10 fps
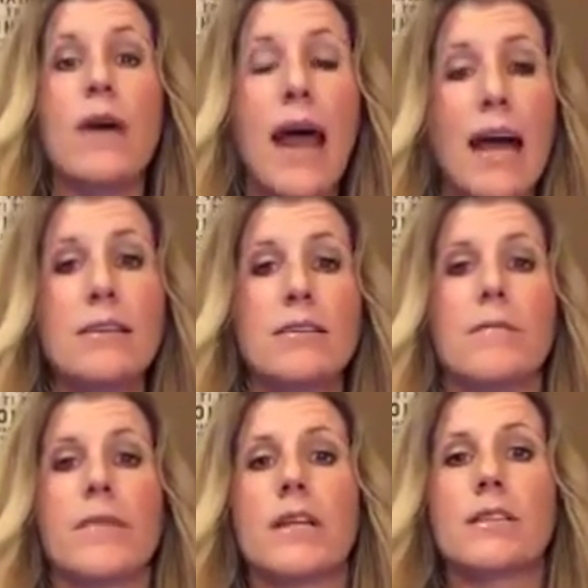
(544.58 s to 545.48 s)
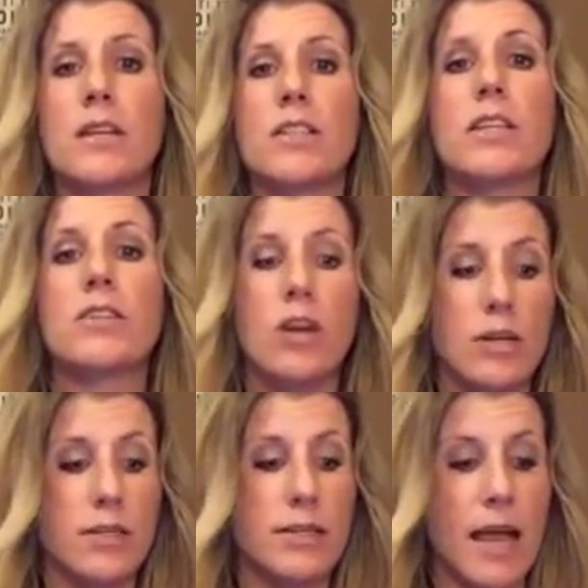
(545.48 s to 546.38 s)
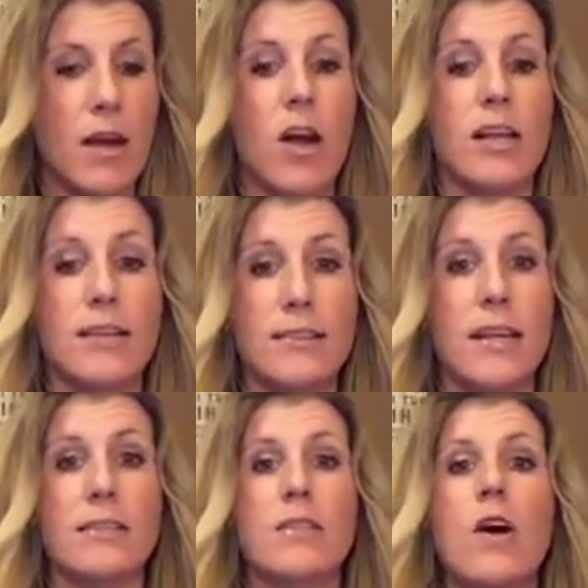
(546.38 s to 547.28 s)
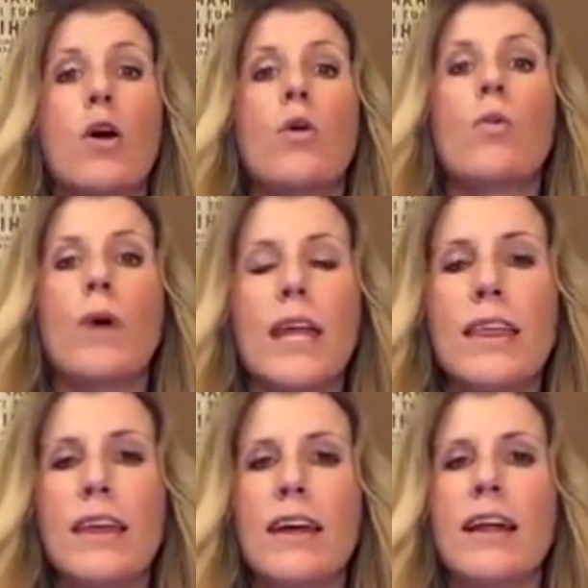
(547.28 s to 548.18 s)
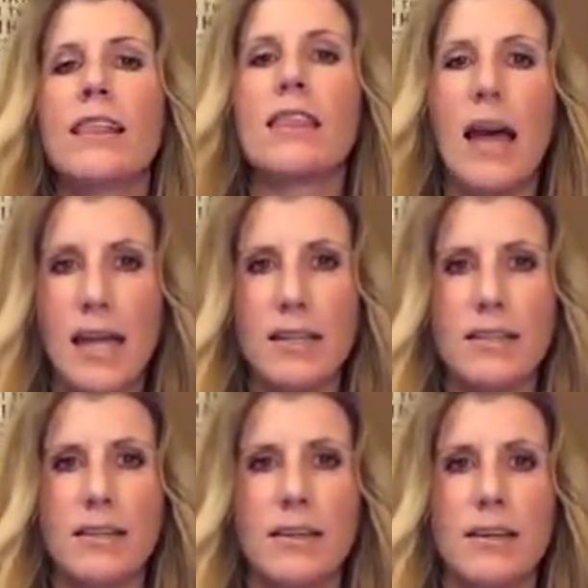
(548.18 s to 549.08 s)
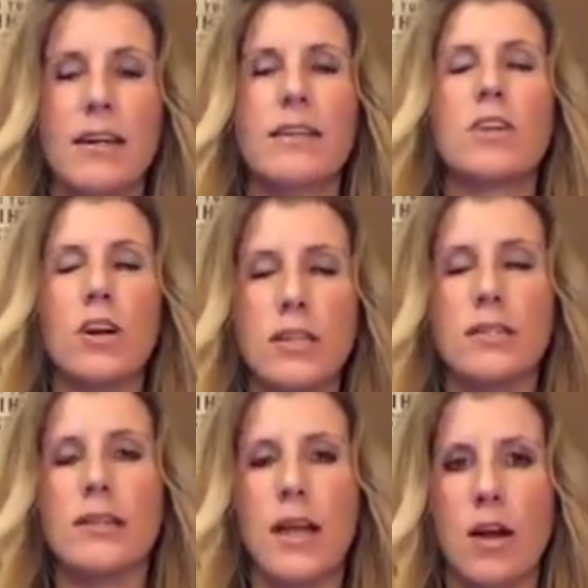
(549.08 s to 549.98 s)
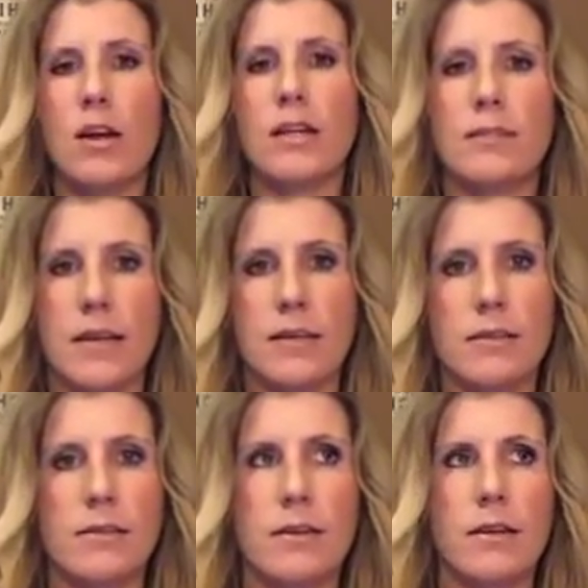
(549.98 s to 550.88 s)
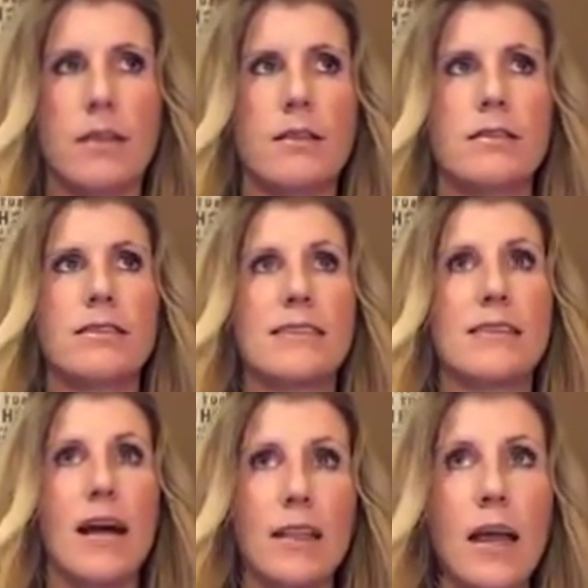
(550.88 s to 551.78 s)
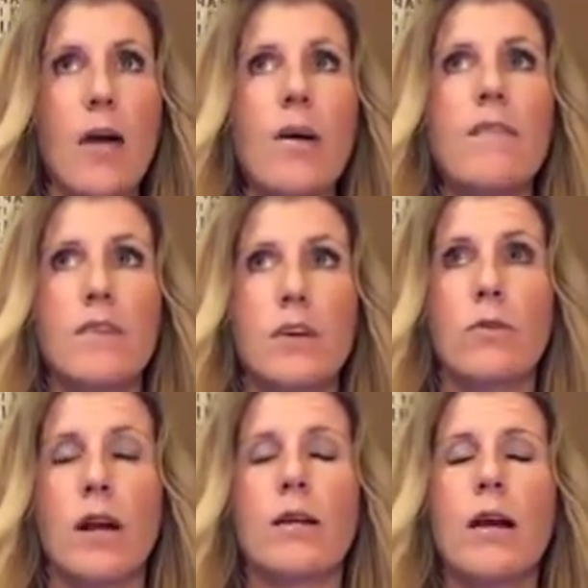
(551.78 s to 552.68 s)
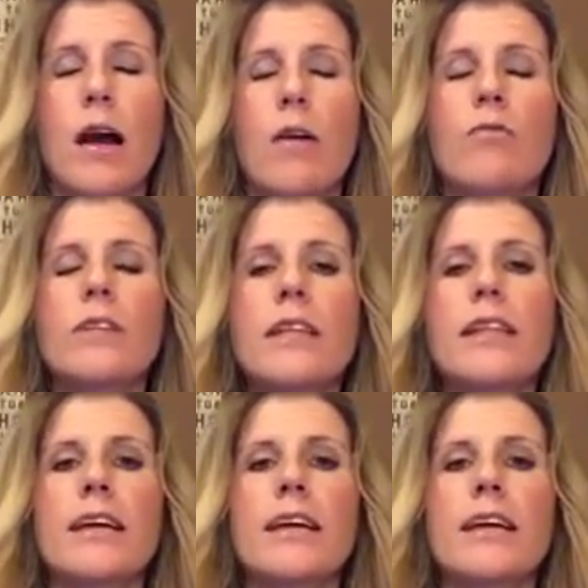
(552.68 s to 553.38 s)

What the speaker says: add something such that darkness cannot exist. With light, darkness cannot exist. This is exactly how I view, and I really